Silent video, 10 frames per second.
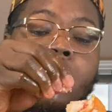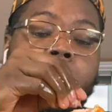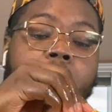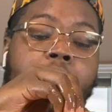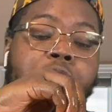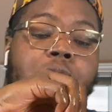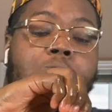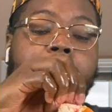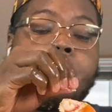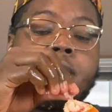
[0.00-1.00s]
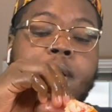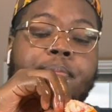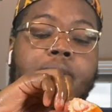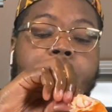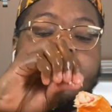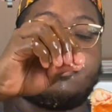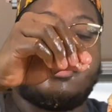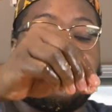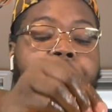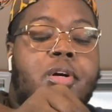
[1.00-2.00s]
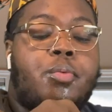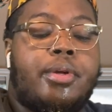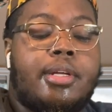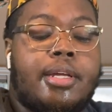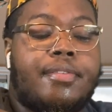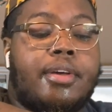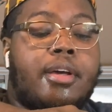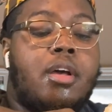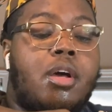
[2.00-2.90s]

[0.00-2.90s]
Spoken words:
Because, you know, there's something else in the world we live in.